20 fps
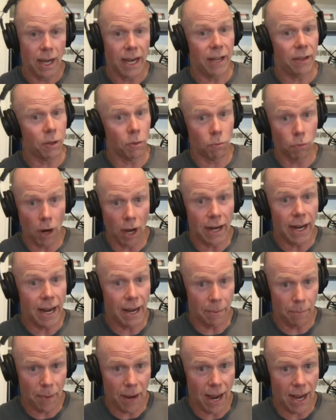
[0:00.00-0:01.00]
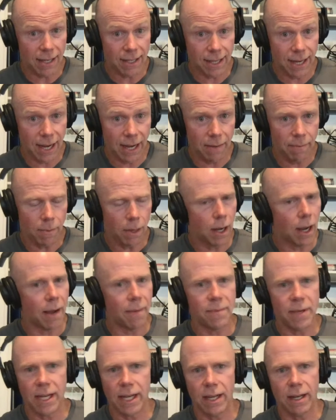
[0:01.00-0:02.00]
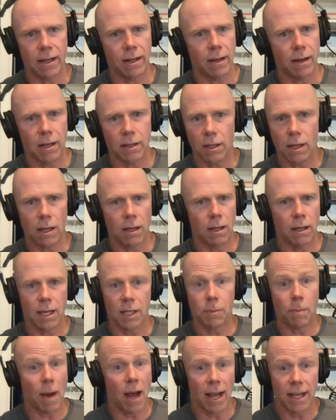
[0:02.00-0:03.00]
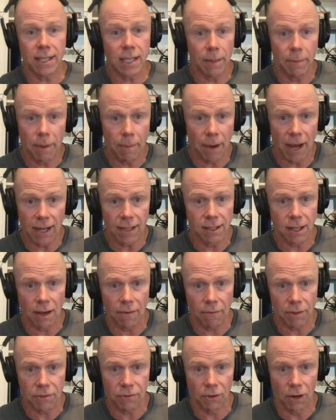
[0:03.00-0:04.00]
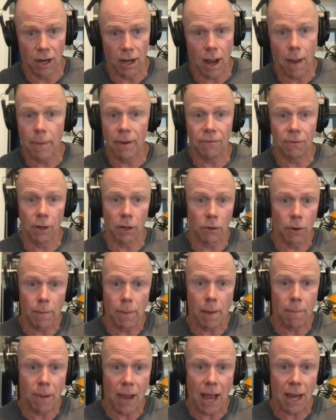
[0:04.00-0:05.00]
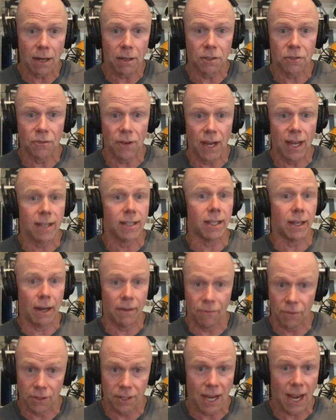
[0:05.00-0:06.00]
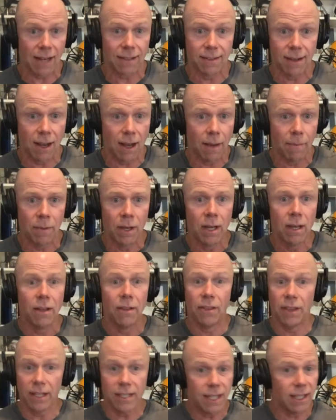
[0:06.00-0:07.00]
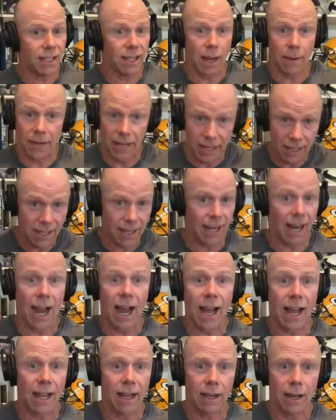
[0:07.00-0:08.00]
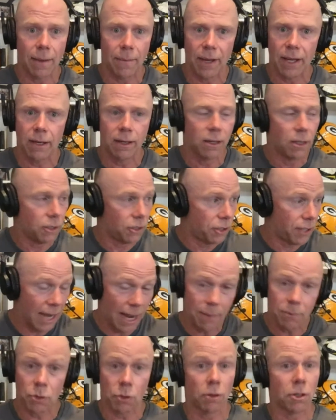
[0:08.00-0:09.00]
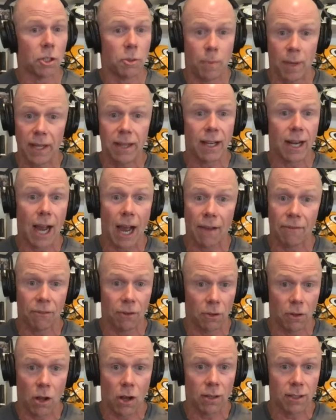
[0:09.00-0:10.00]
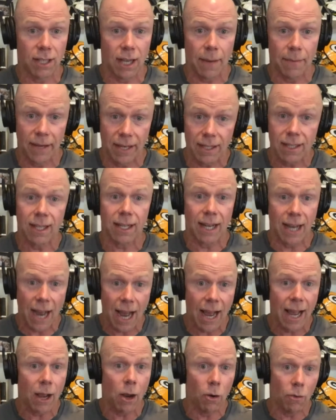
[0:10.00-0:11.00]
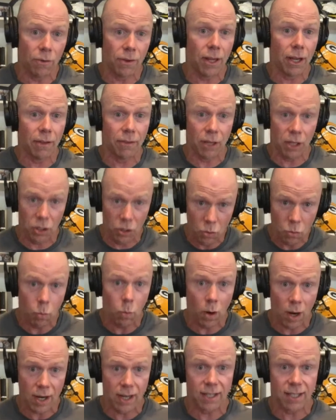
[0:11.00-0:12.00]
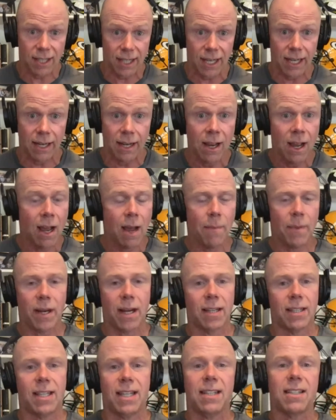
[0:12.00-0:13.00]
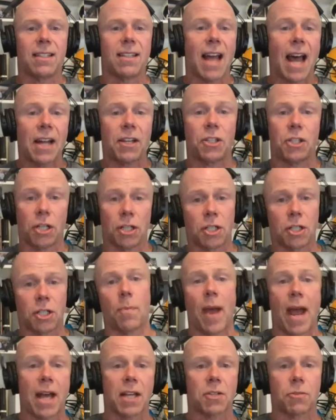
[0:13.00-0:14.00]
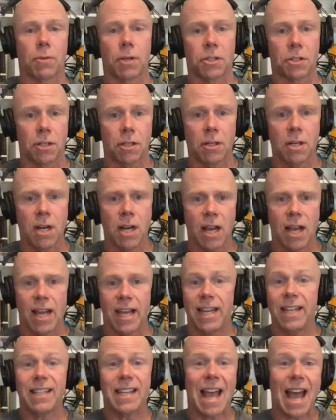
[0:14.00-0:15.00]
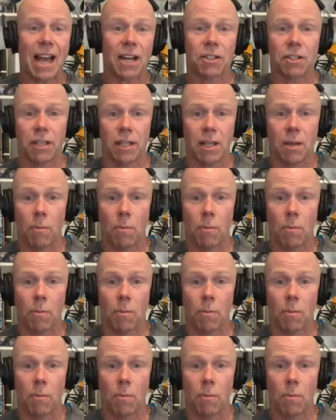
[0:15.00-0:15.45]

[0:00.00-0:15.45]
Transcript: in the run and pass game, I mean, it's going to be box office for us. I mean, for our Green Bay Packers fans and for Zach Tom, he's the guy. I mean, Cam Jordan's been the guy for a long time. He's the guy over there that you want to see, because he's not just a pass rusher. He's actually